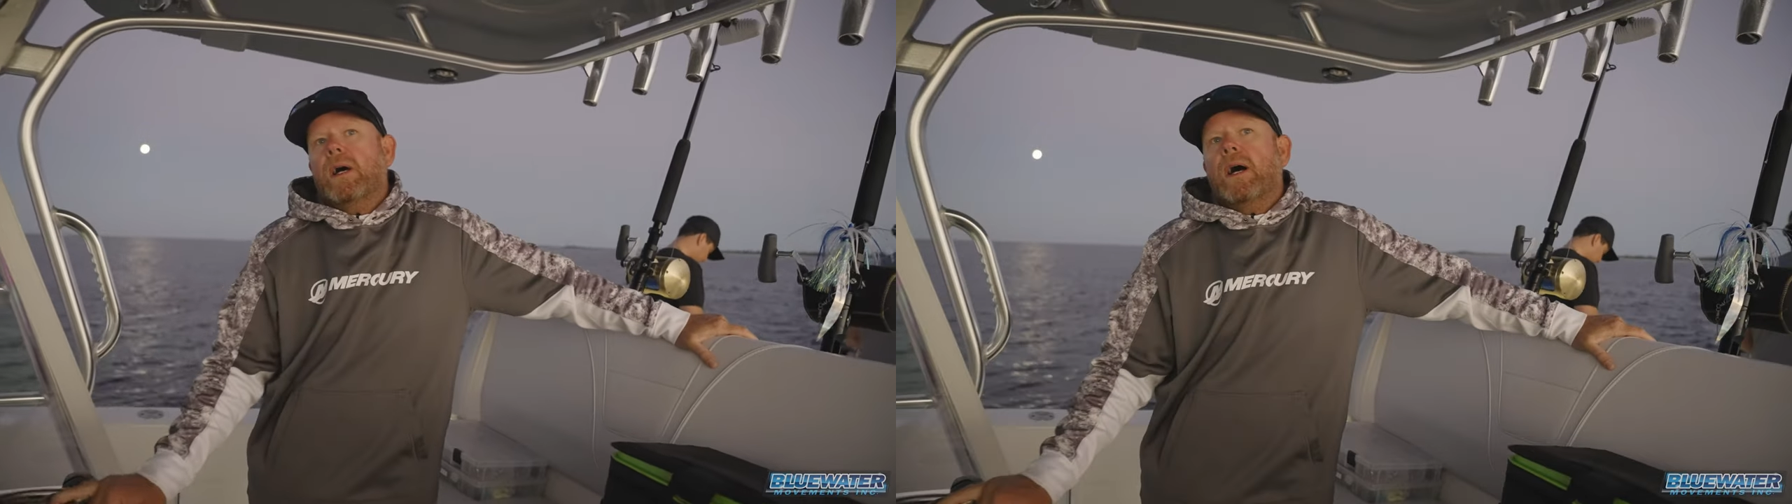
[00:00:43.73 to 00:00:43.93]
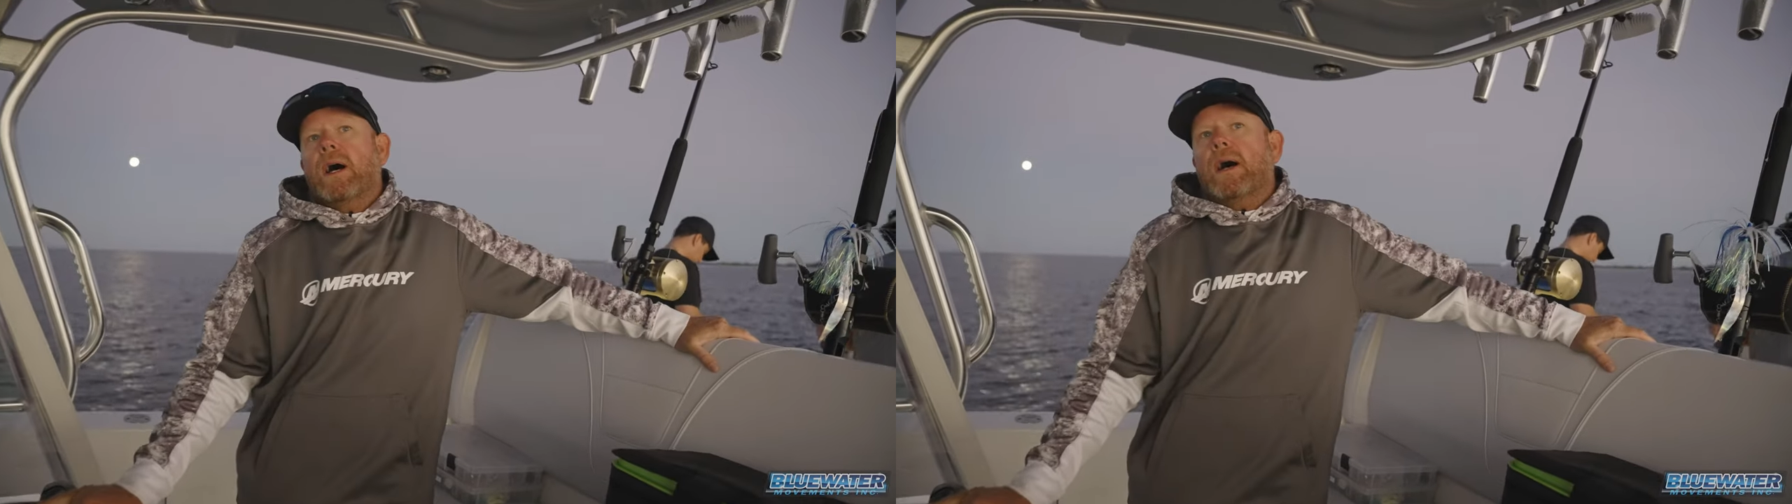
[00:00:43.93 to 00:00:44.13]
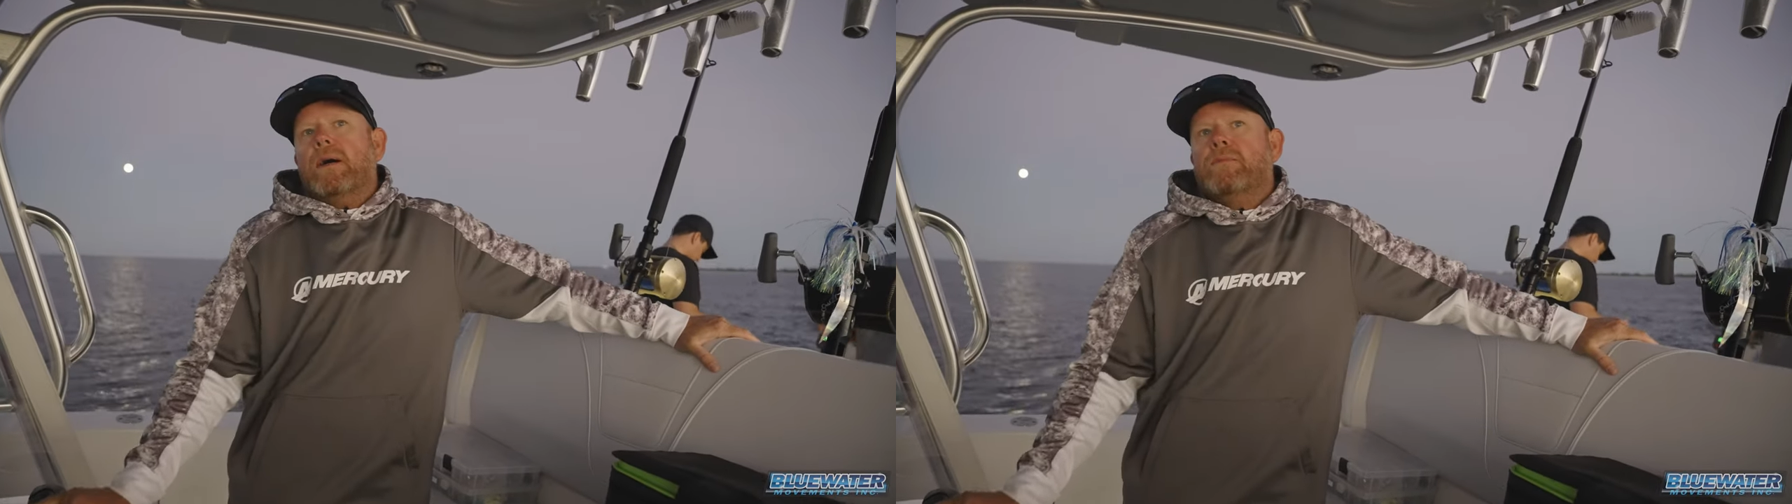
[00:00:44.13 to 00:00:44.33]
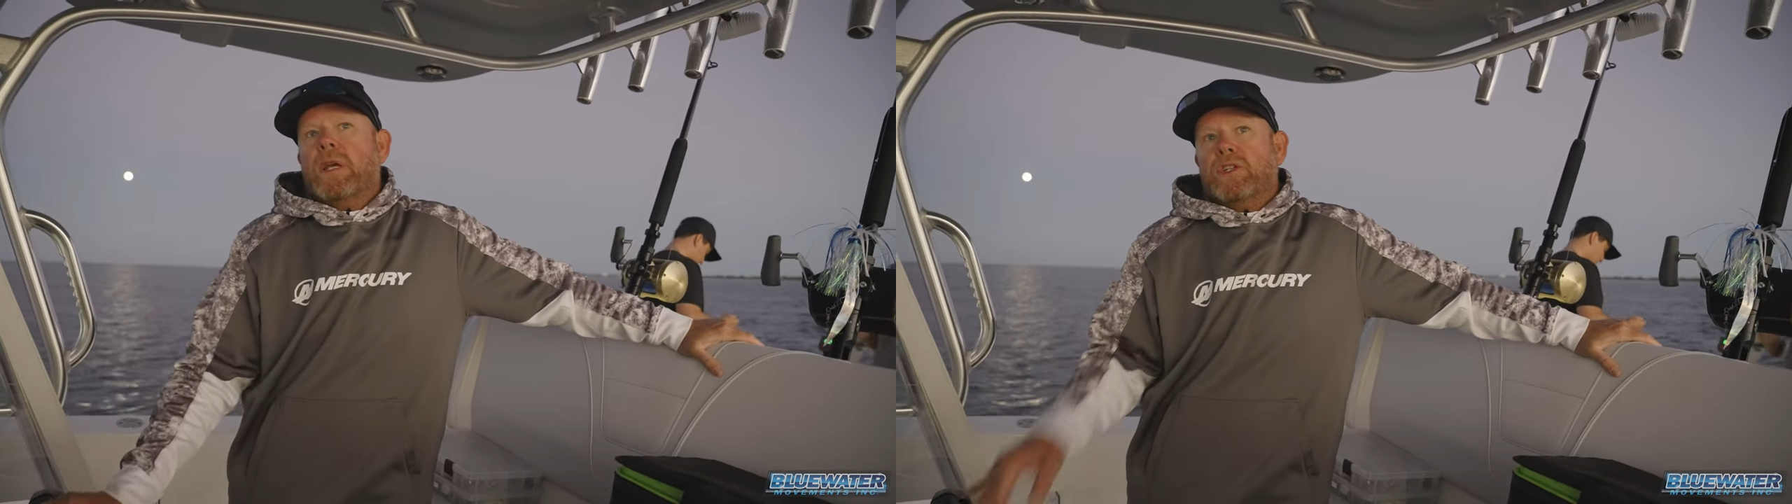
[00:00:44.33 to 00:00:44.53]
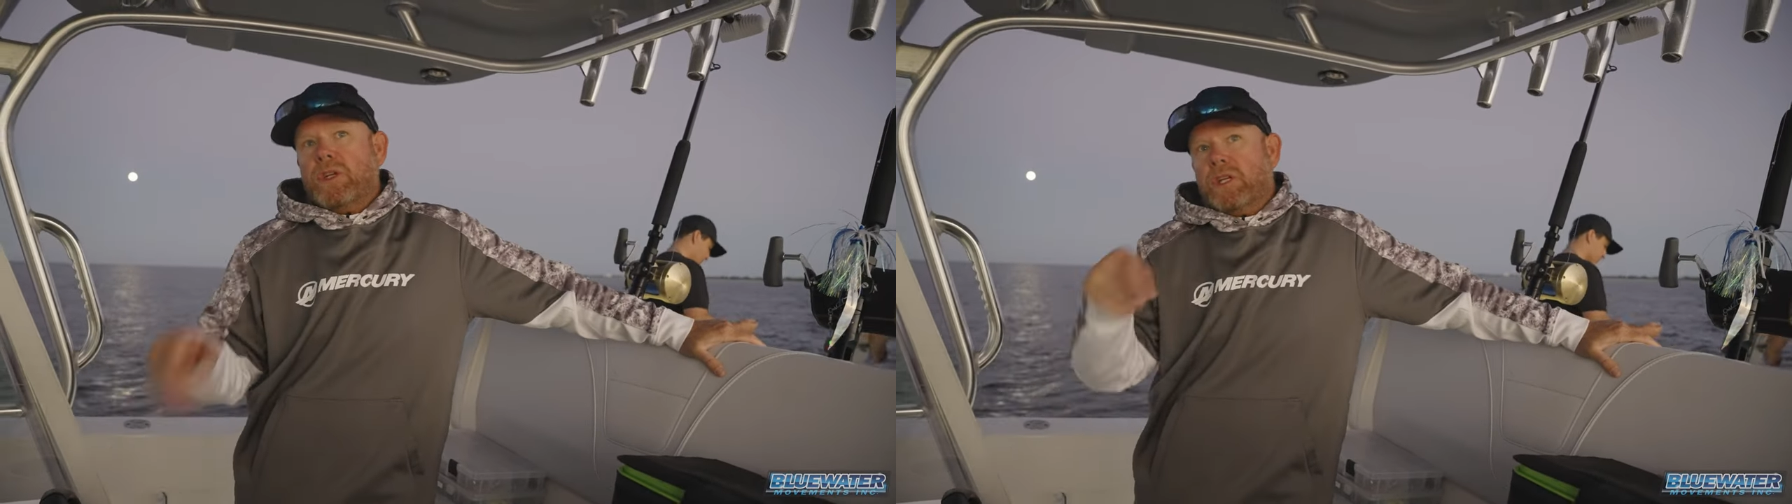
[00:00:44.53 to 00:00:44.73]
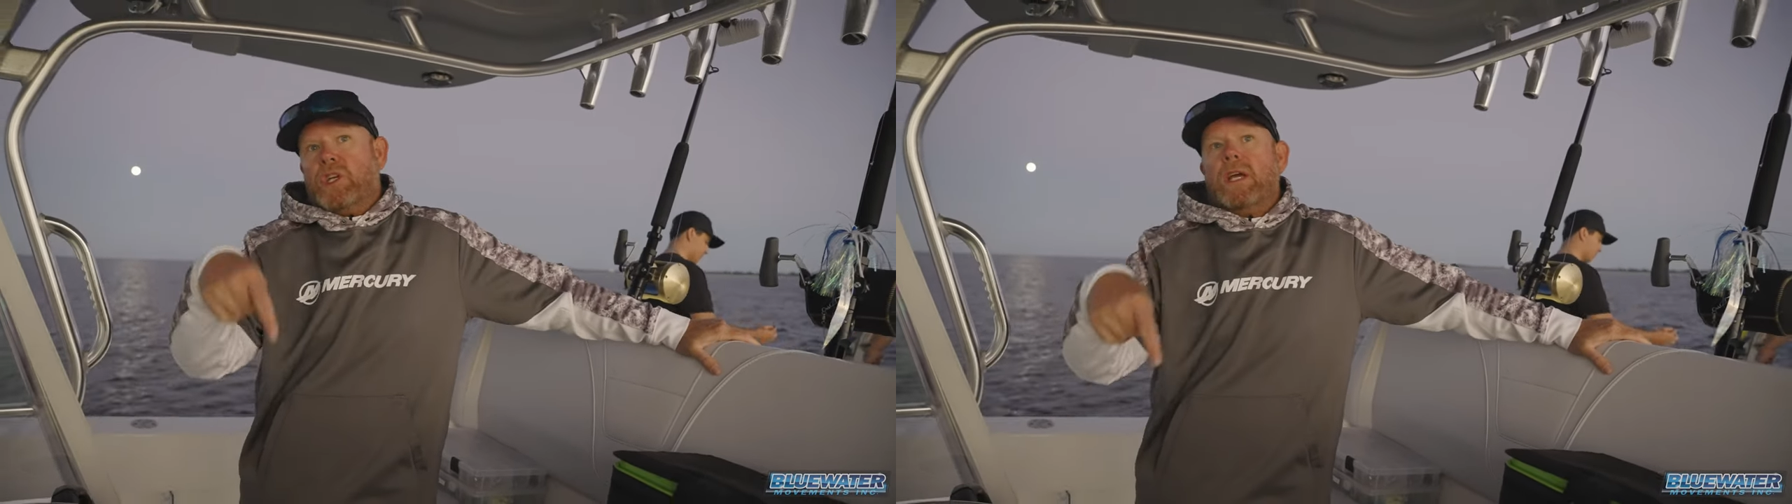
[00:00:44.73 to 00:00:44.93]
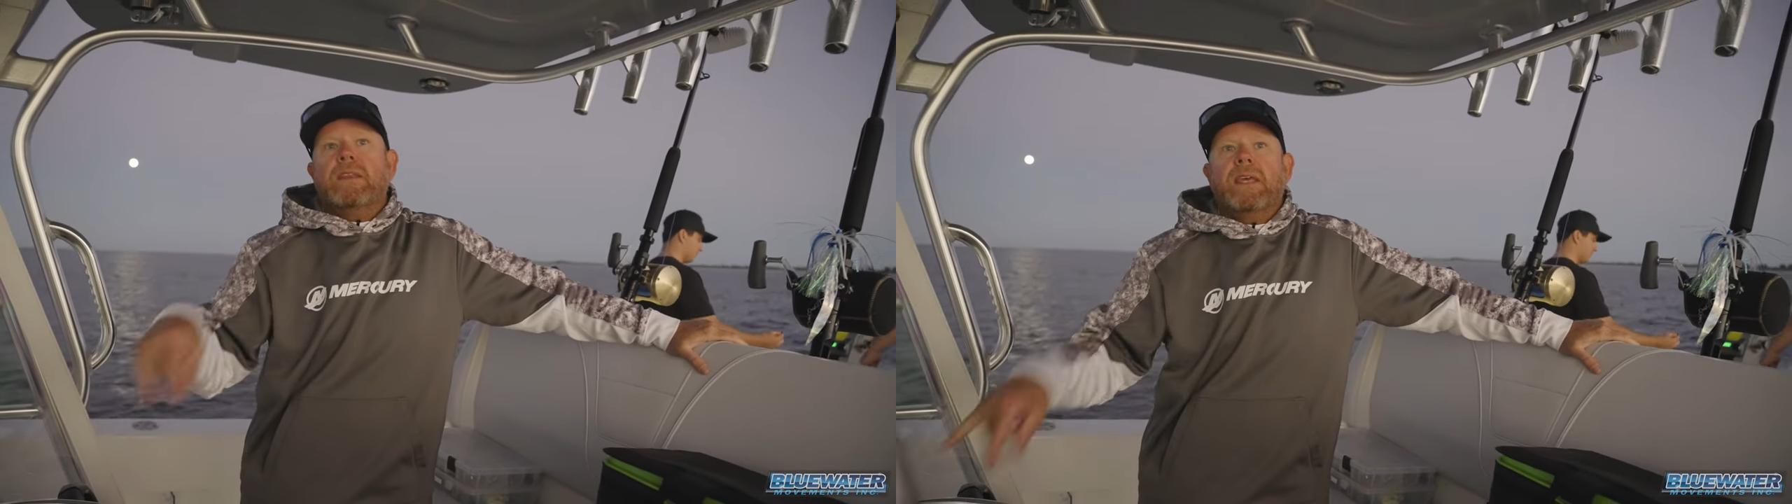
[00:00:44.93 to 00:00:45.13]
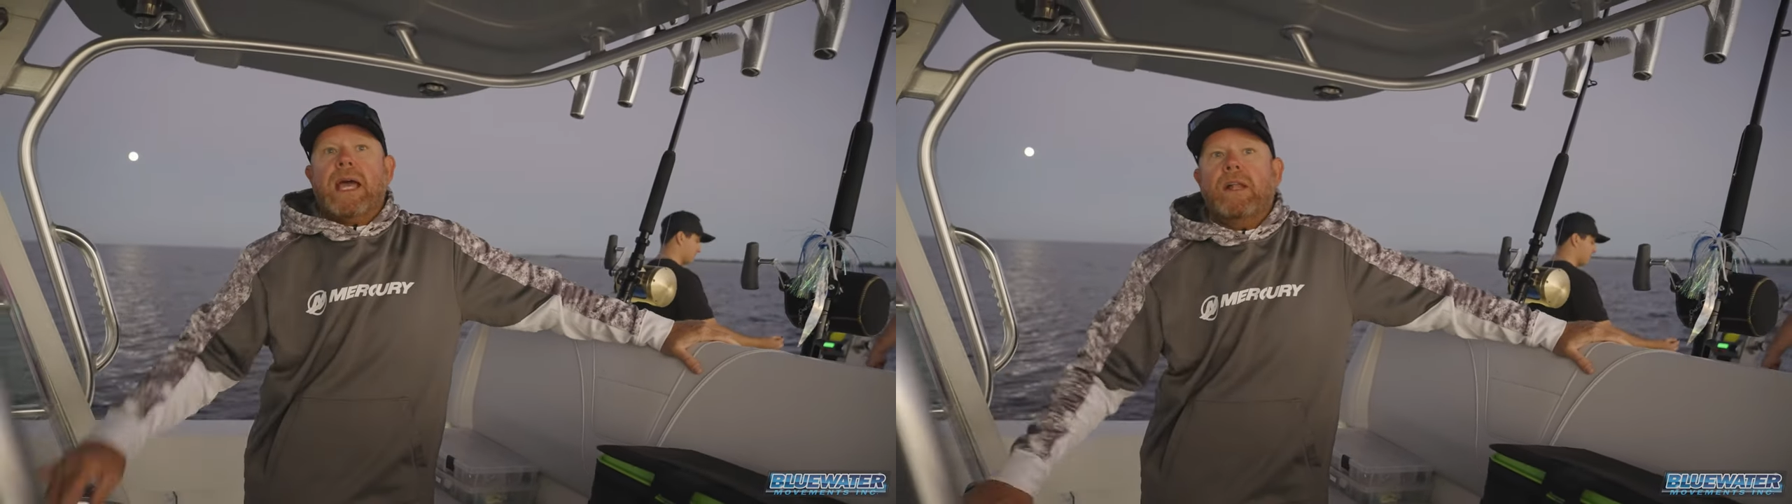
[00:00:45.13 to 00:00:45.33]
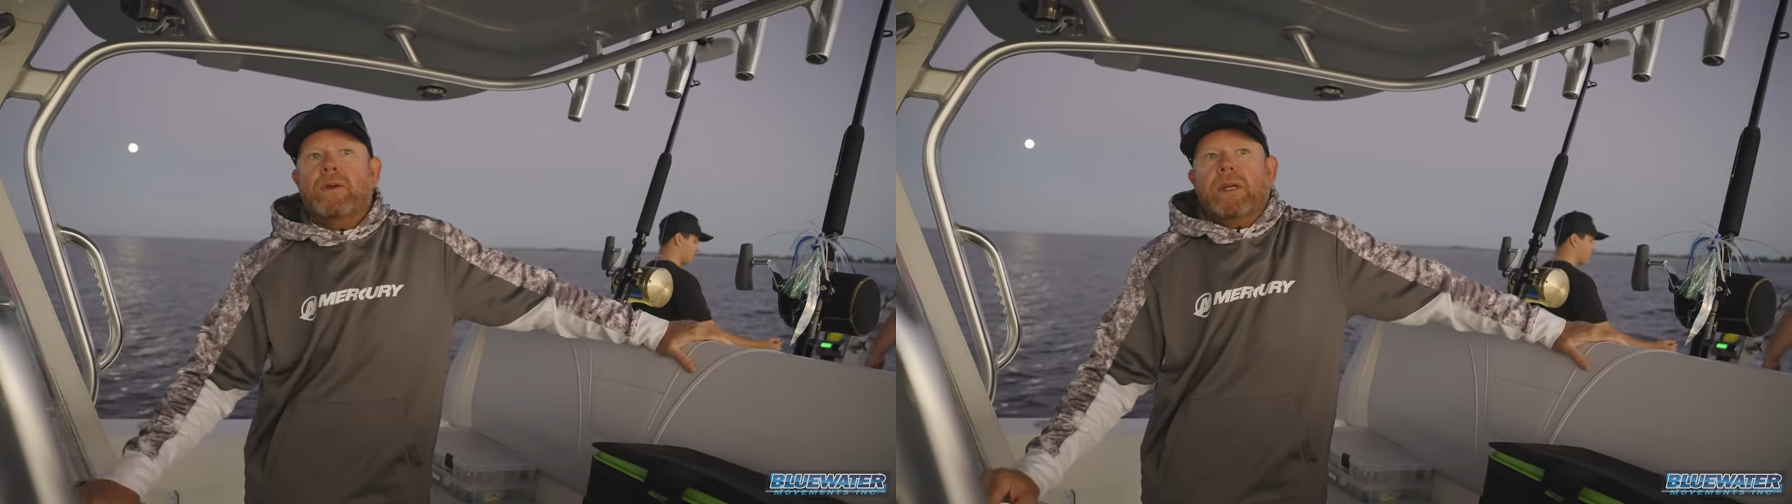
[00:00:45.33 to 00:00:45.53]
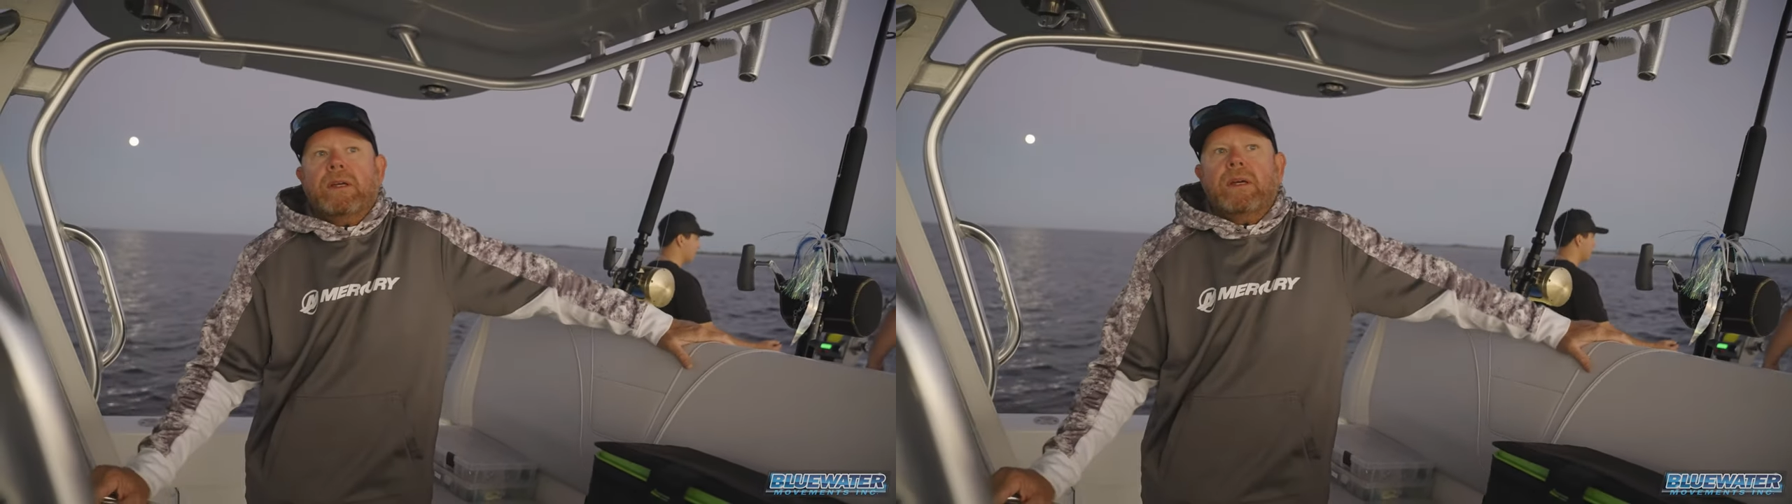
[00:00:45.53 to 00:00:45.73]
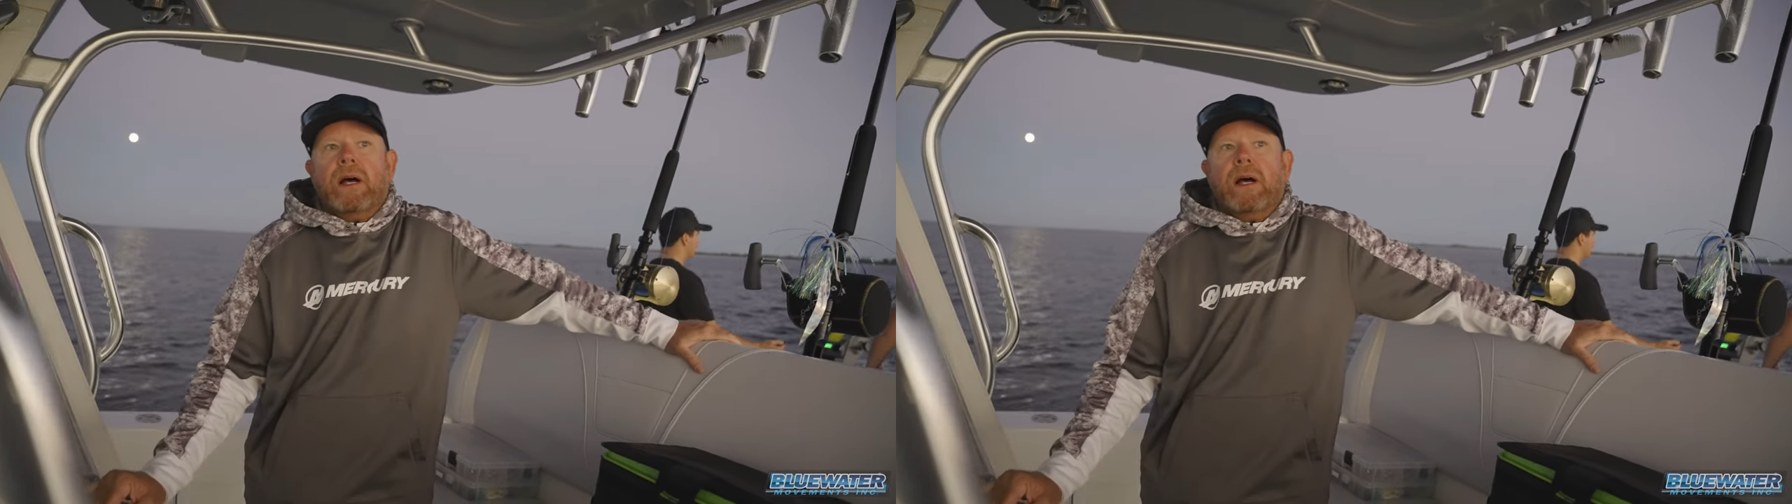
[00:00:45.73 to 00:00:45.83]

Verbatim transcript: uh, make sure you check the gallery.